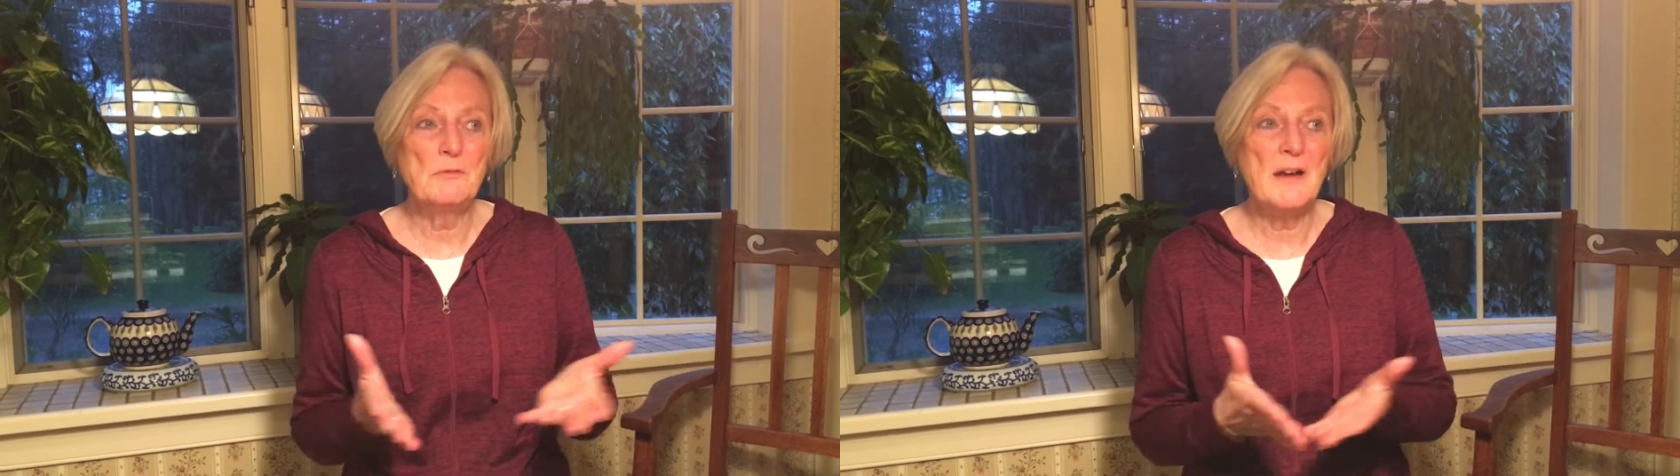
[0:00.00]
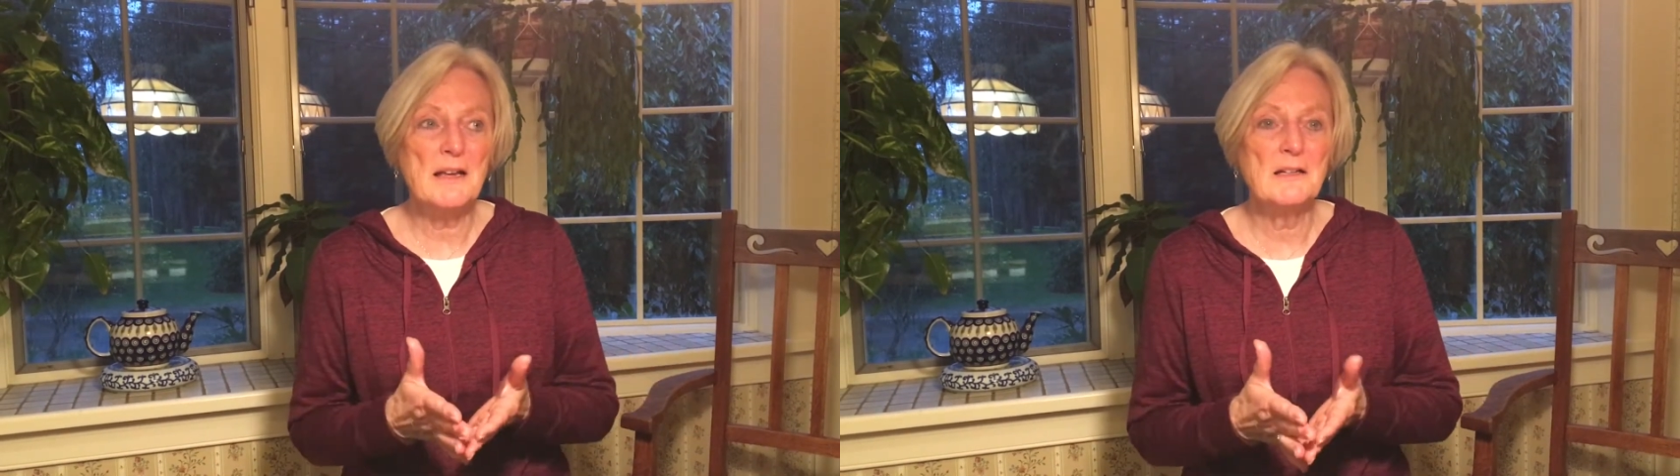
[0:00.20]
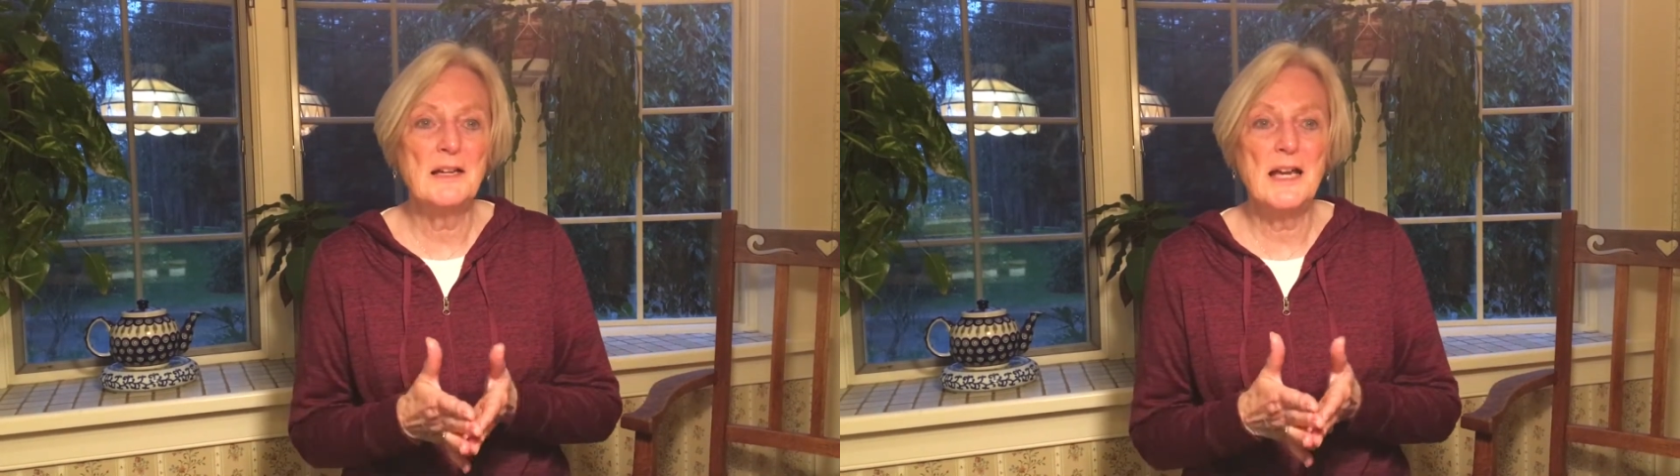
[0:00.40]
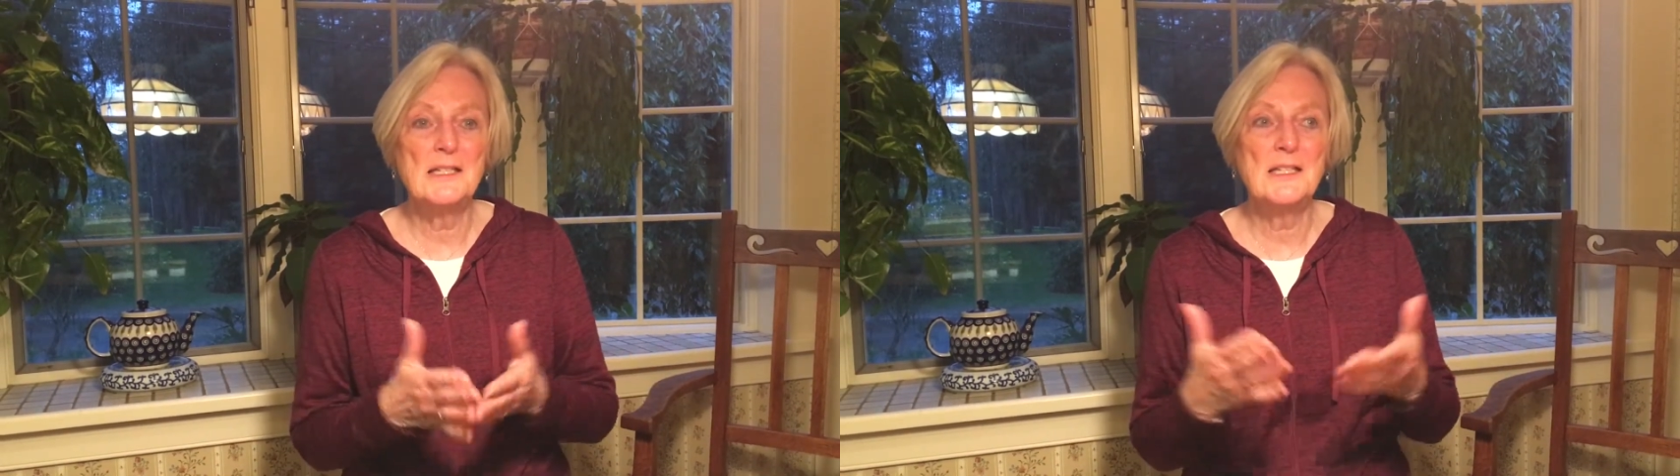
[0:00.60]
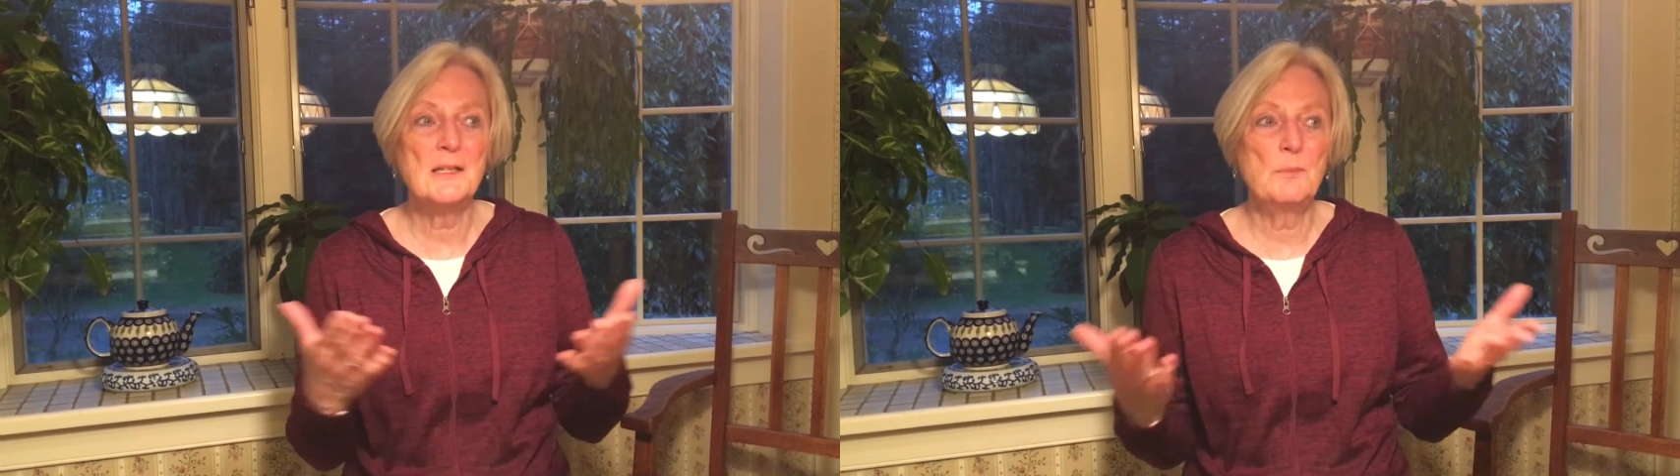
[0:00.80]

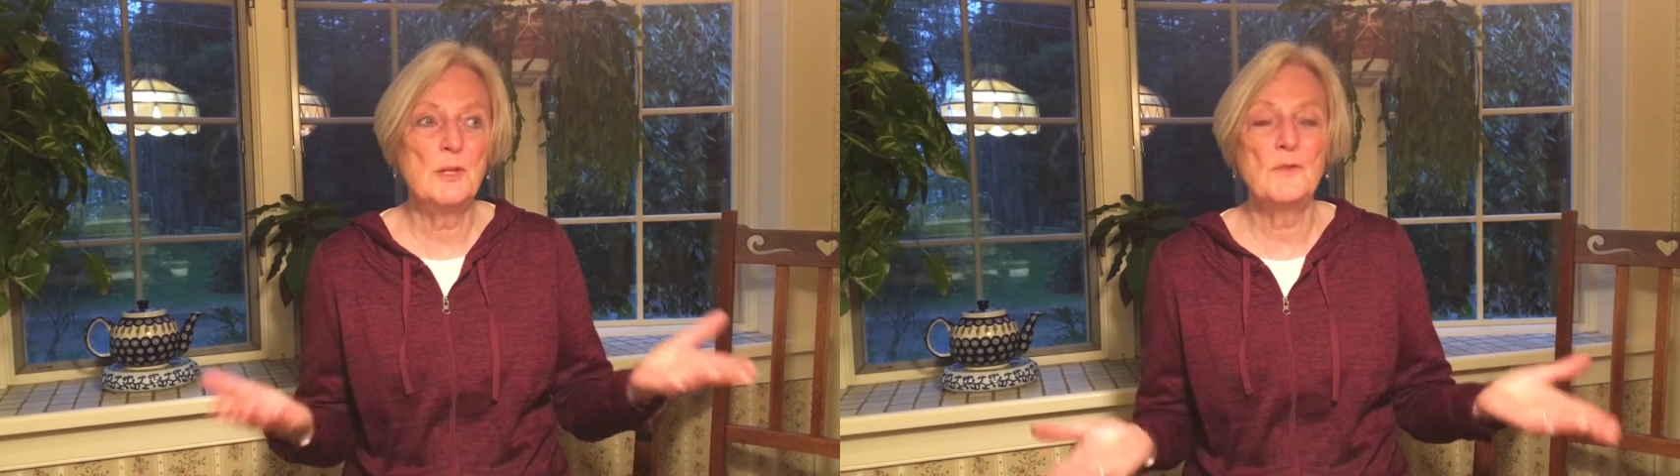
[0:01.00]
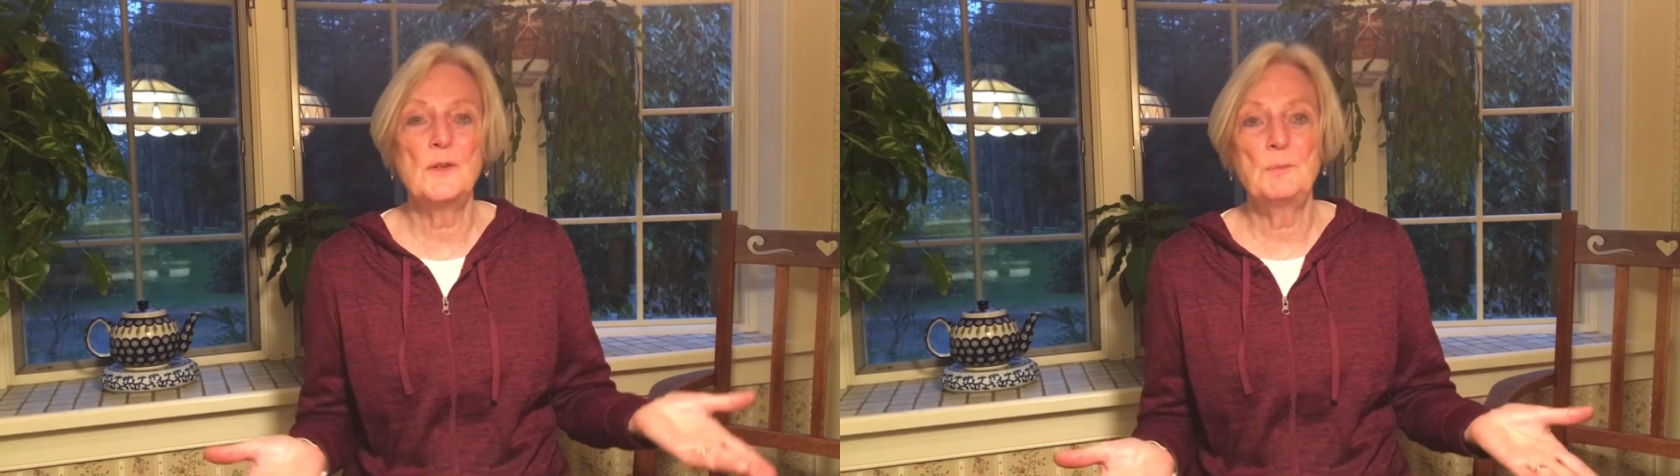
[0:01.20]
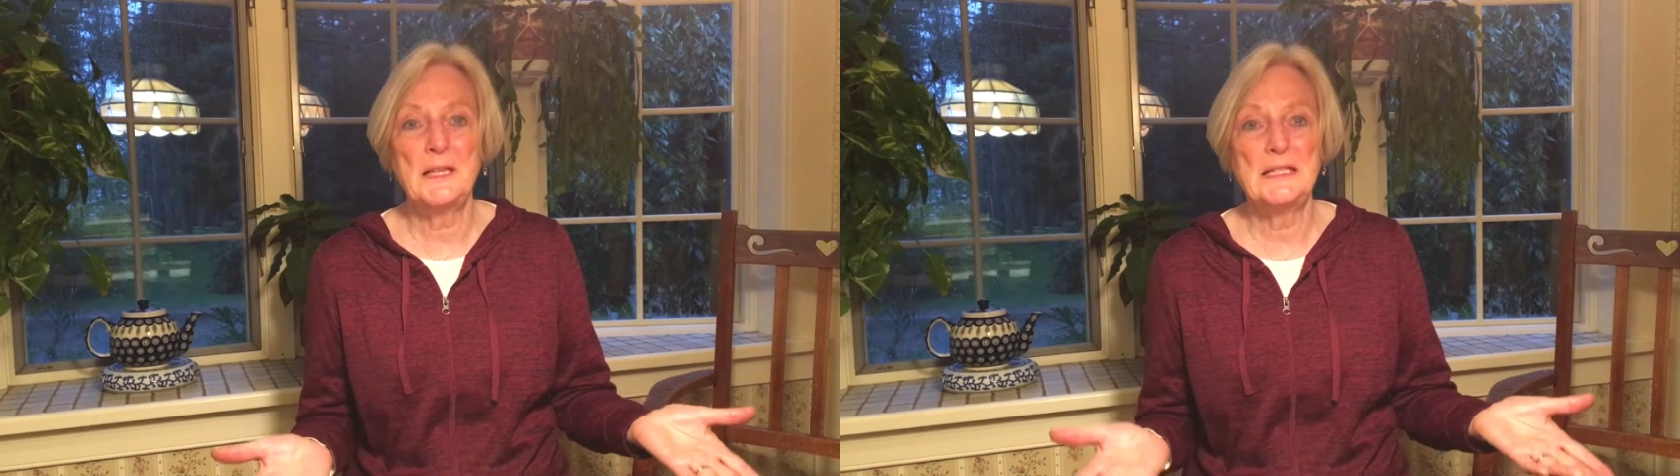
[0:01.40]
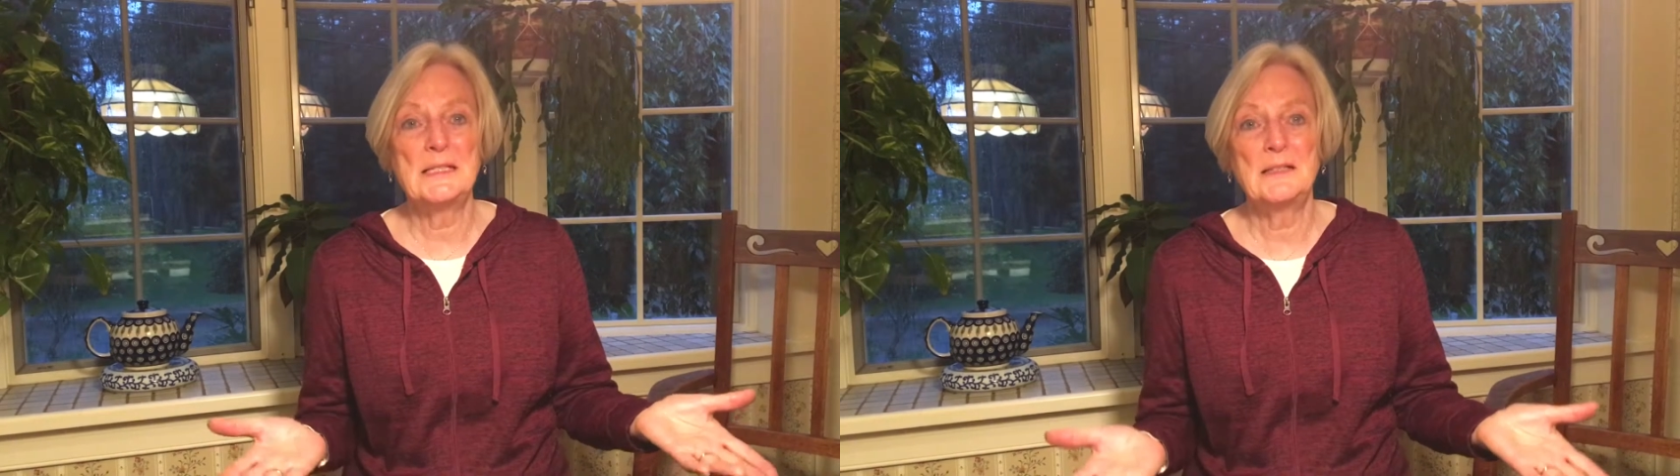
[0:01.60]
recognize it's a beautiful place